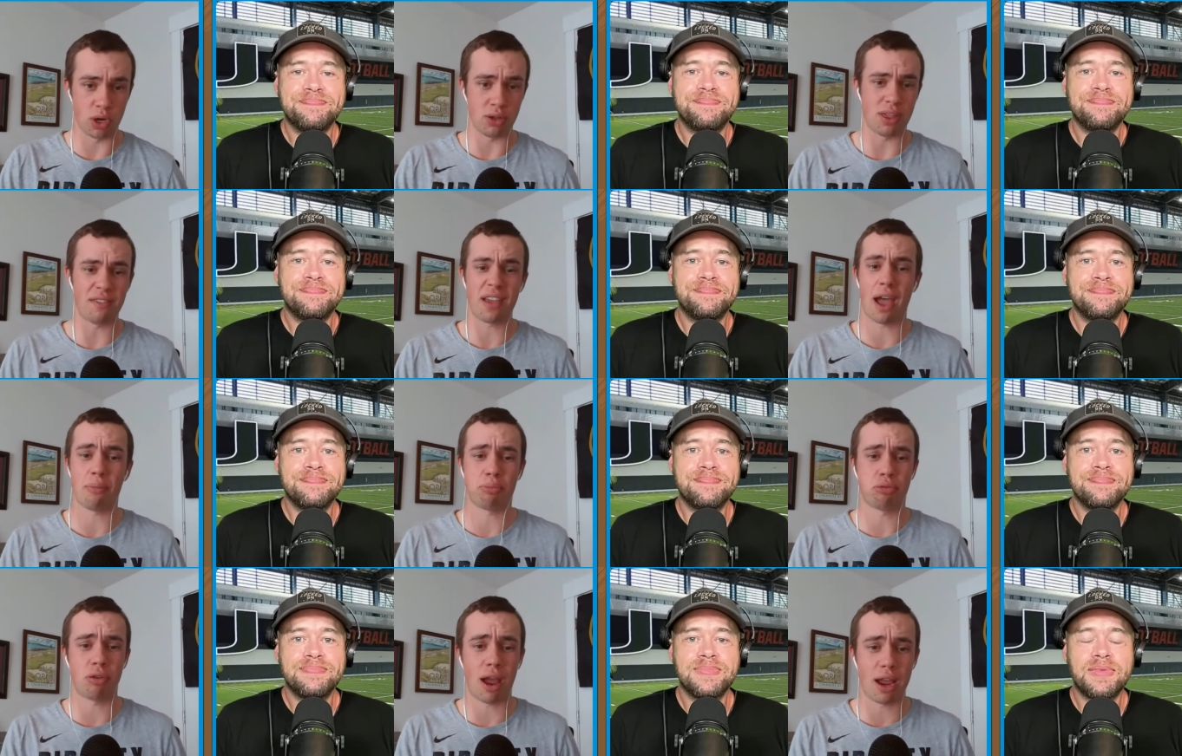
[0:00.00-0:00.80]
Speaker 1: you. They've got
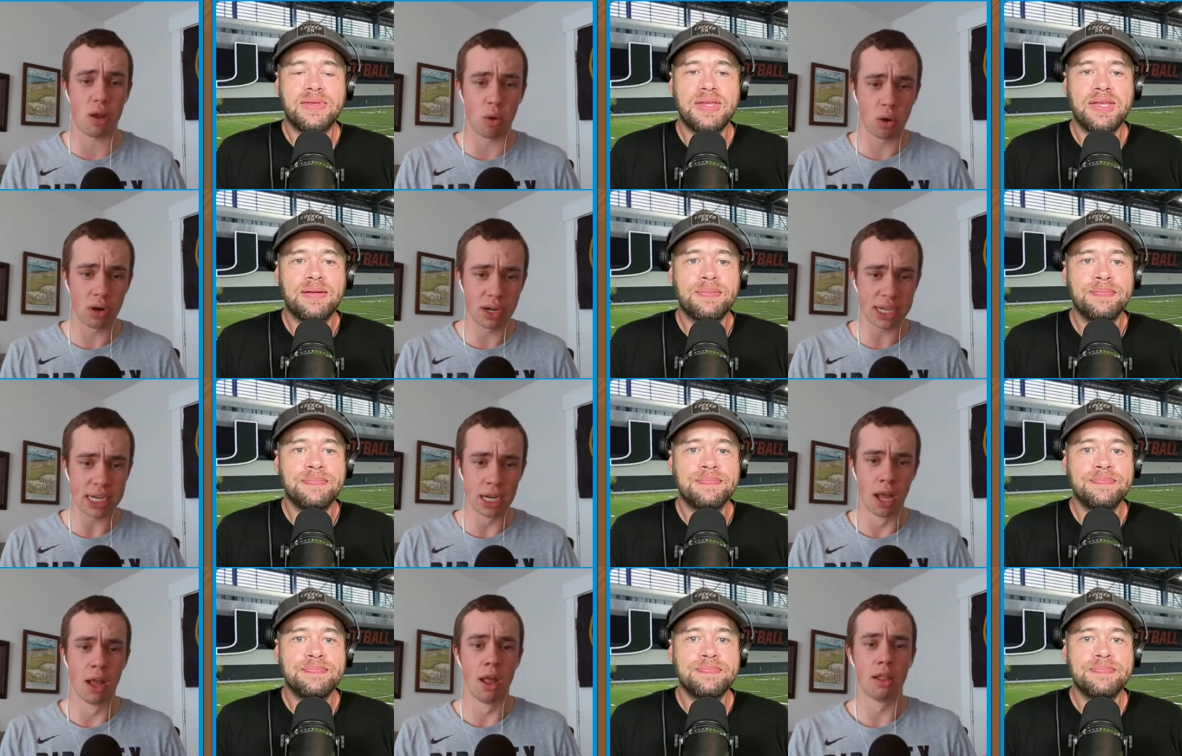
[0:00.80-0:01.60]

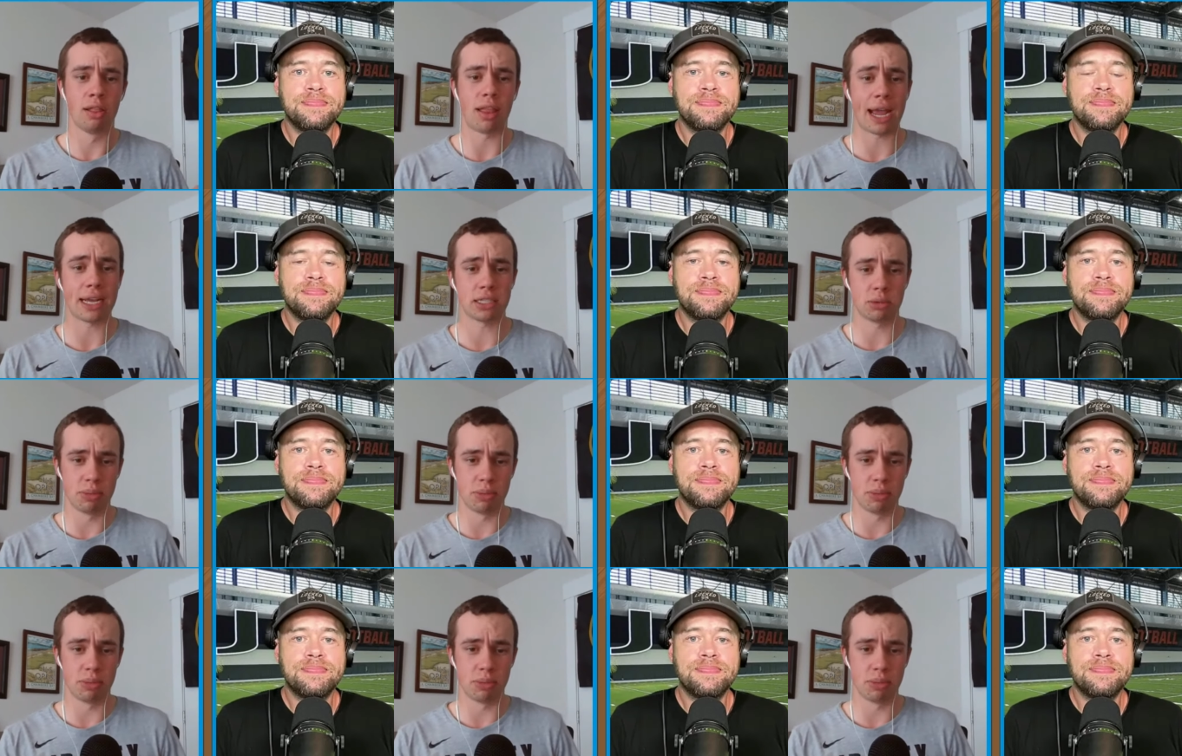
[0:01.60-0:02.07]
priority last